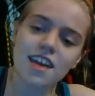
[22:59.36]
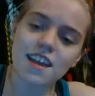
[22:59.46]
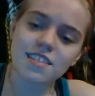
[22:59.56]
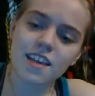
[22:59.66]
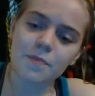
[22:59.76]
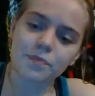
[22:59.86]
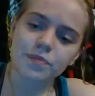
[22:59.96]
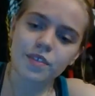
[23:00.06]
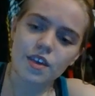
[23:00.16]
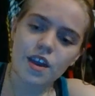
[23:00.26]
It's
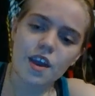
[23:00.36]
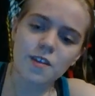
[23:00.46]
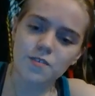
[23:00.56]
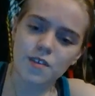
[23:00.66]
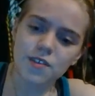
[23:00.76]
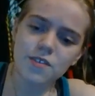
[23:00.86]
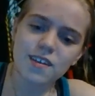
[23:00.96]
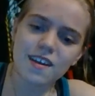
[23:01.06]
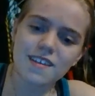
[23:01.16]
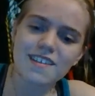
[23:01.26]
dry those
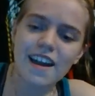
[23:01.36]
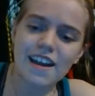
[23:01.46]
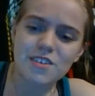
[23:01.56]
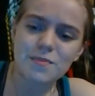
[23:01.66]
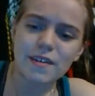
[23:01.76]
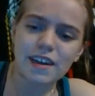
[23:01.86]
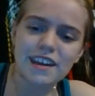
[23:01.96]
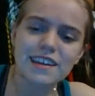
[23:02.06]
tears out and your pain,